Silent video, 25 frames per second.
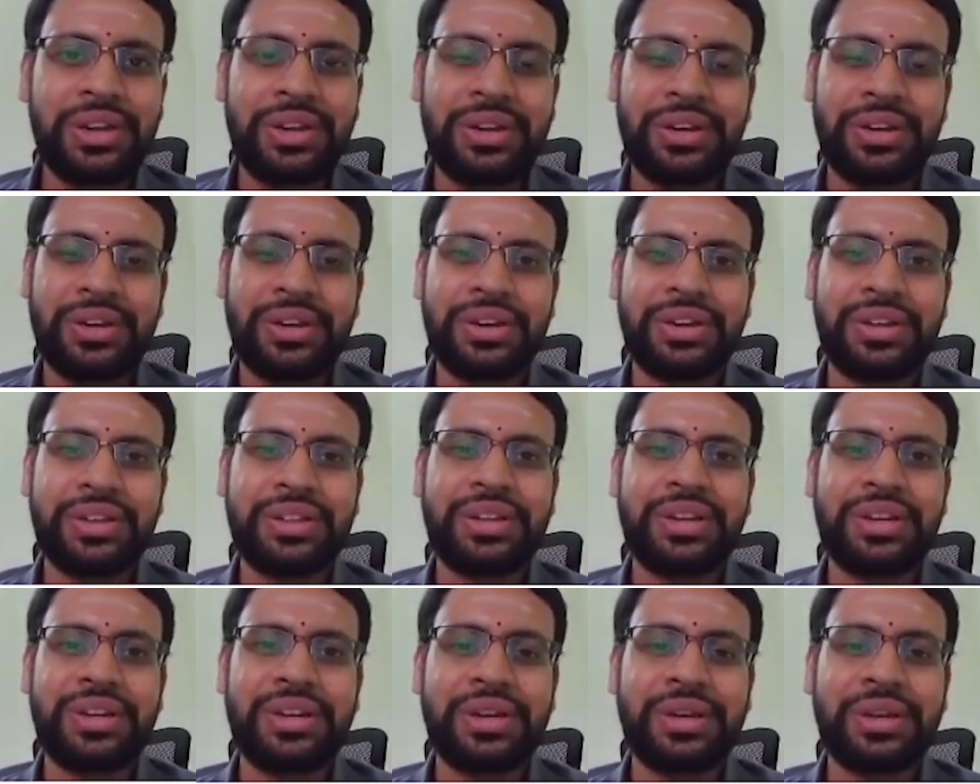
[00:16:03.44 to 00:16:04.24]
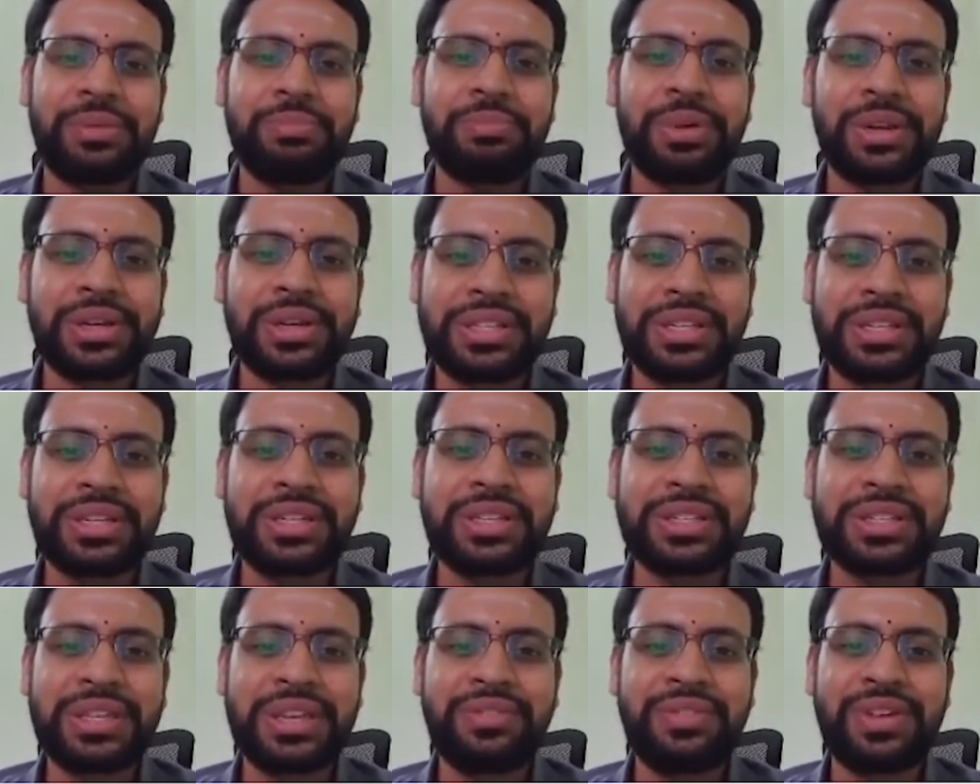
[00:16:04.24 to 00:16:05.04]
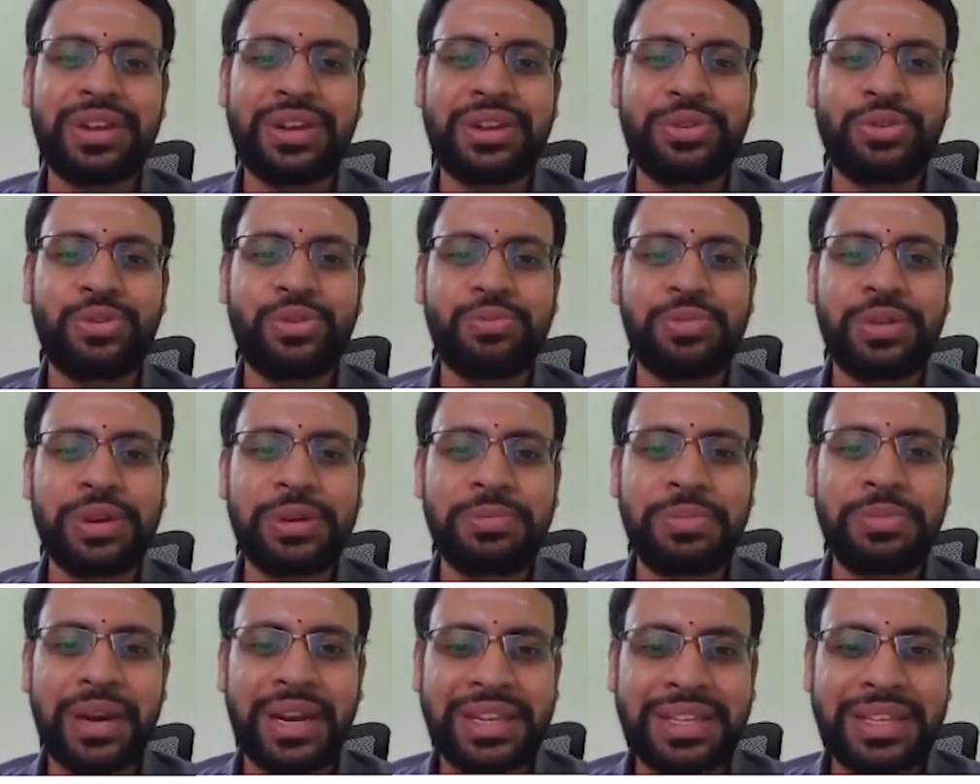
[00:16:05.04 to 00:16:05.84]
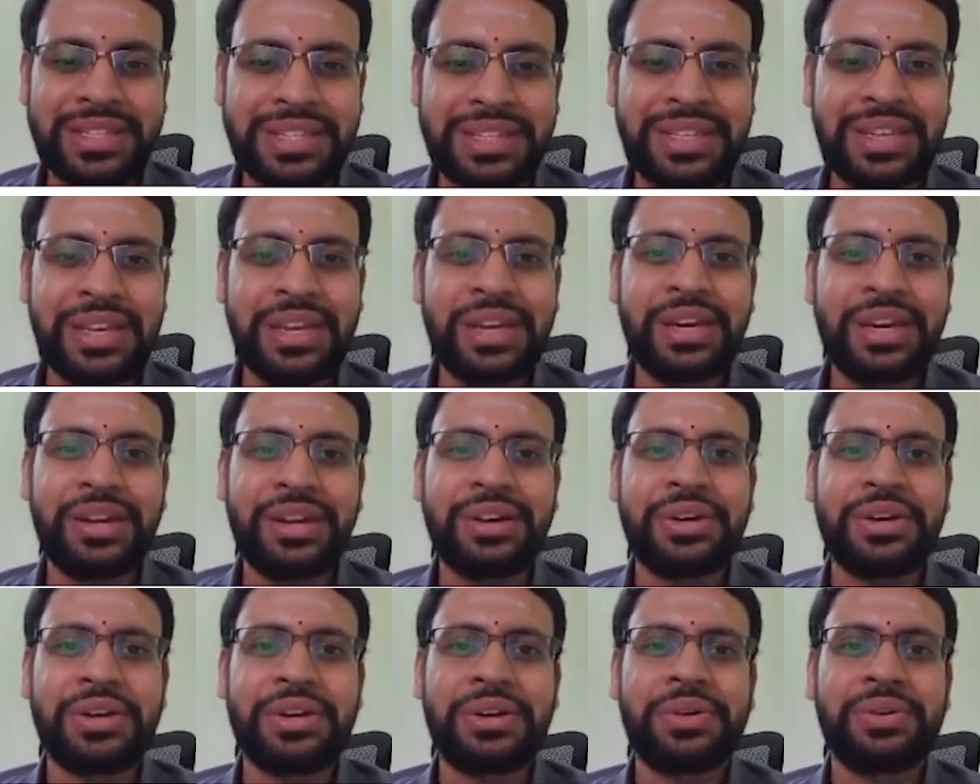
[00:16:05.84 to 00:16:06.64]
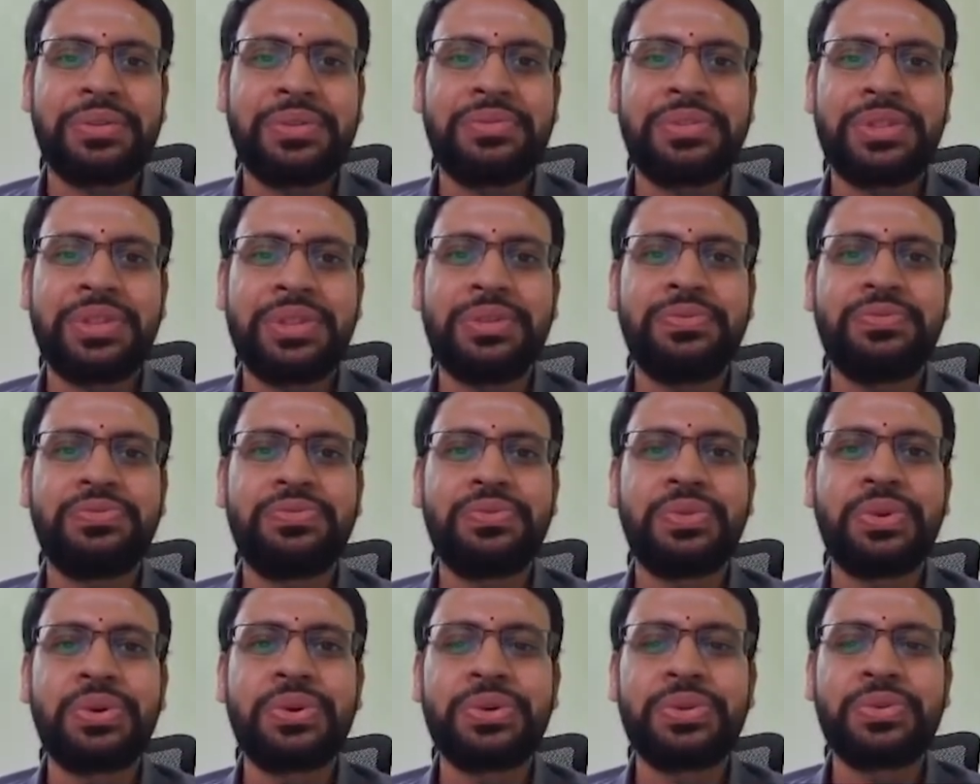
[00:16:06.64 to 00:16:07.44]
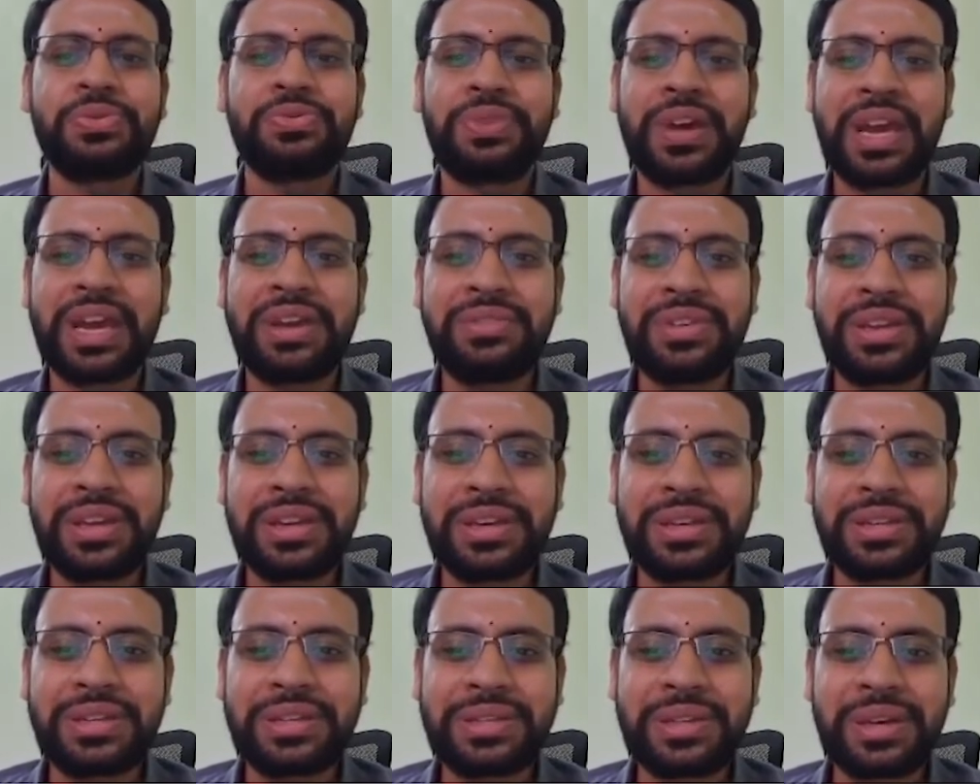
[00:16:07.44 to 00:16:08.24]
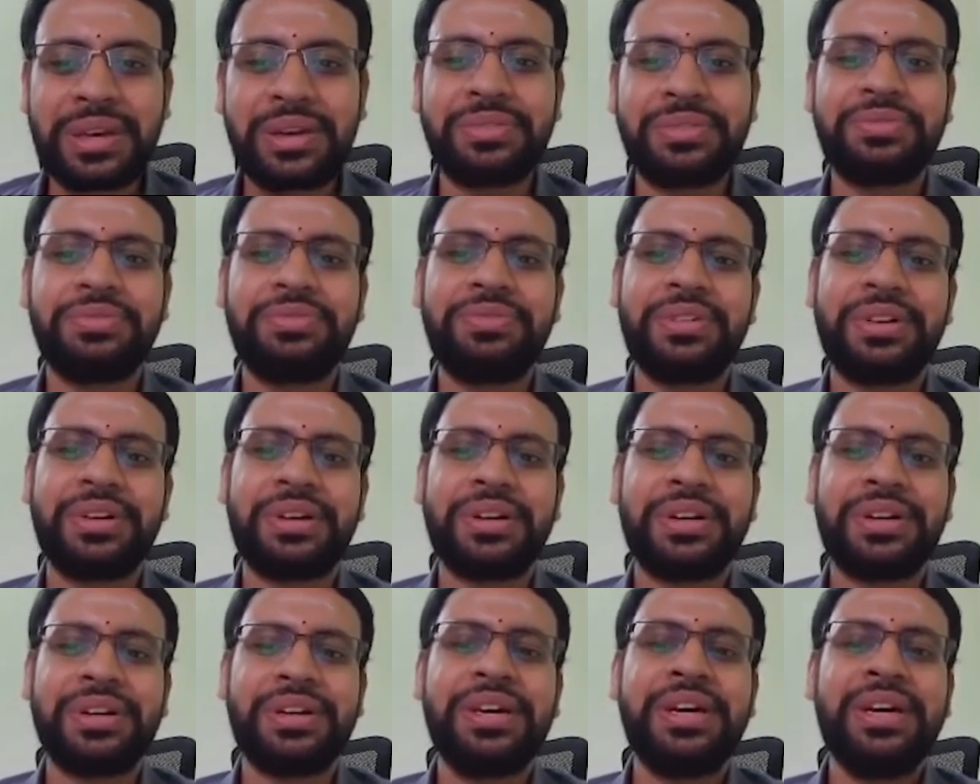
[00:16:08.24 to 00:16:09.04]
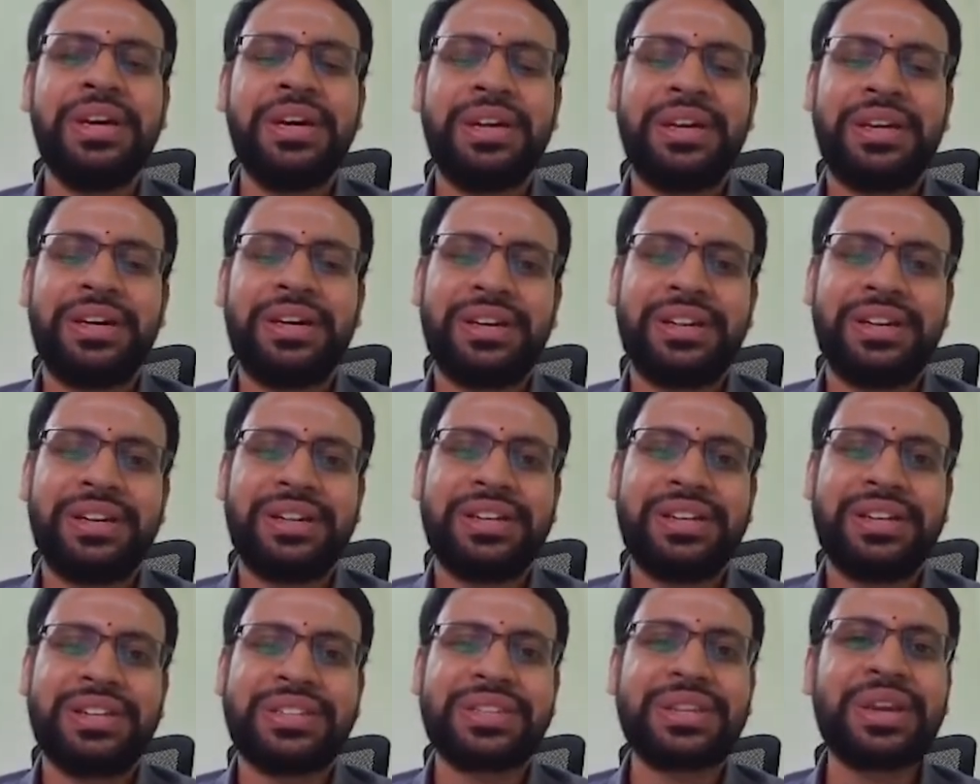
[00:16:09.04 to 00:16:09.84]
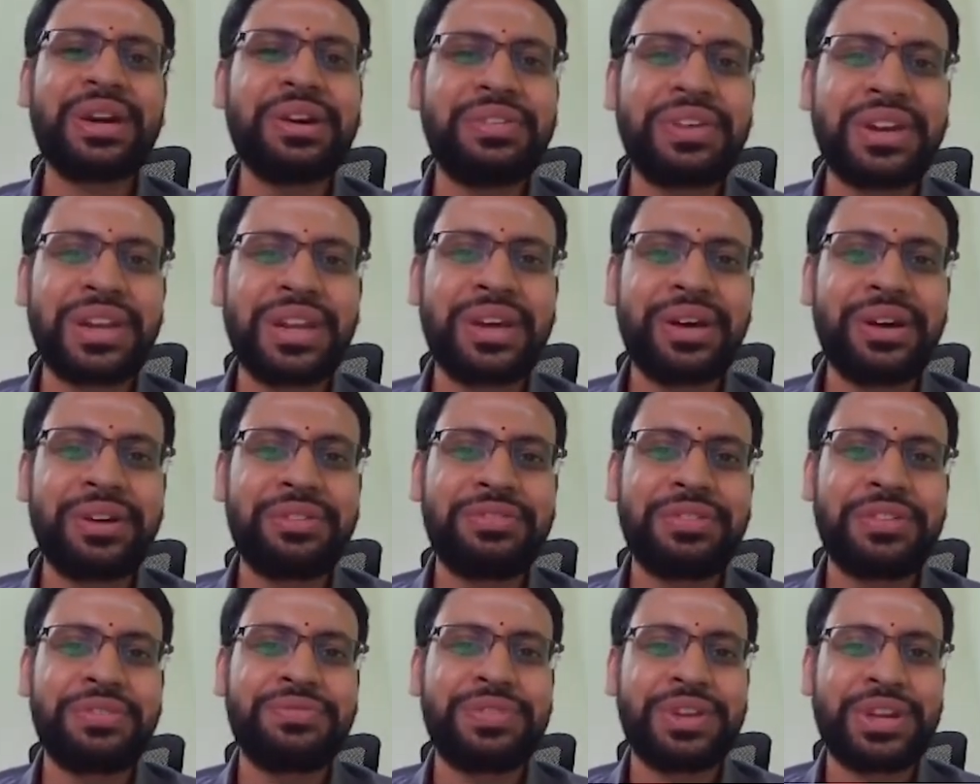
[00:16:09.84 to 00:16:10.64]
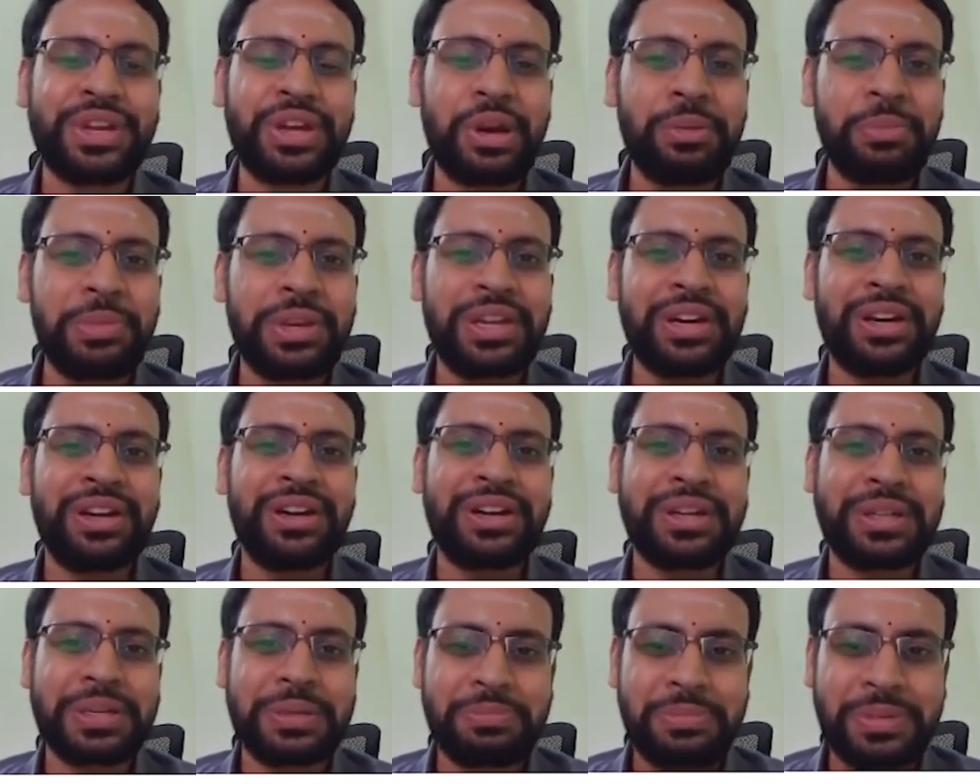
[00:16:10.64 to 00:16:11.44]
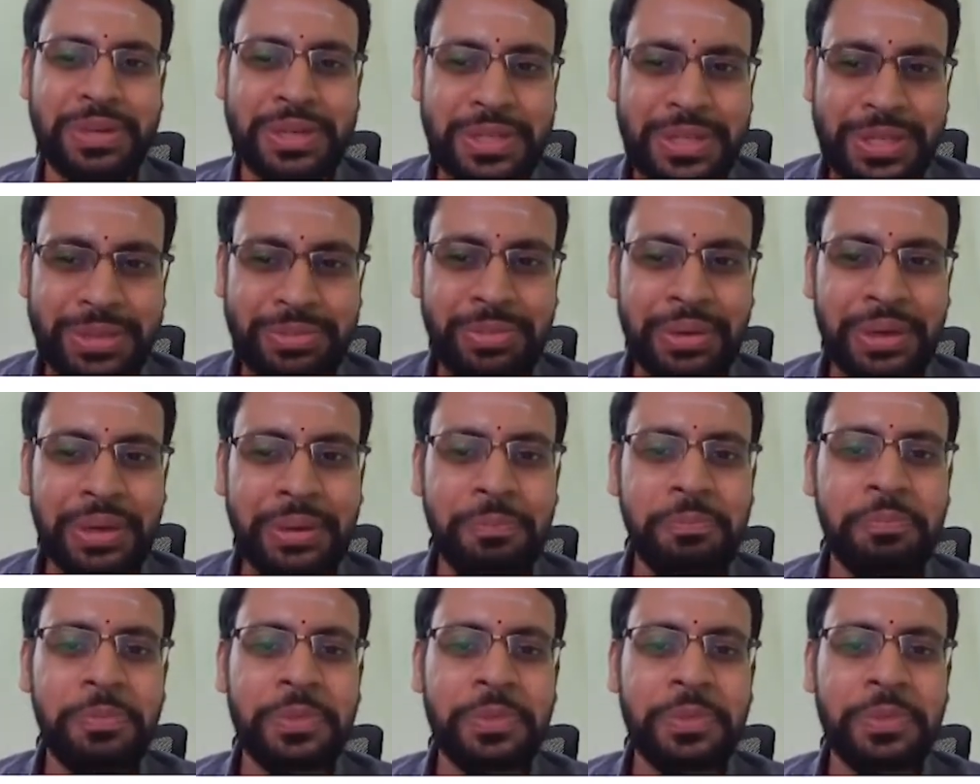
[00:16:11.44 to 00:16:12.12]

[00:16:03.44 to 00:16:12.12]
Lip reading: that a person is given a Nobel Prize within 4 to 5 years of discovery of a phenomena or a principle.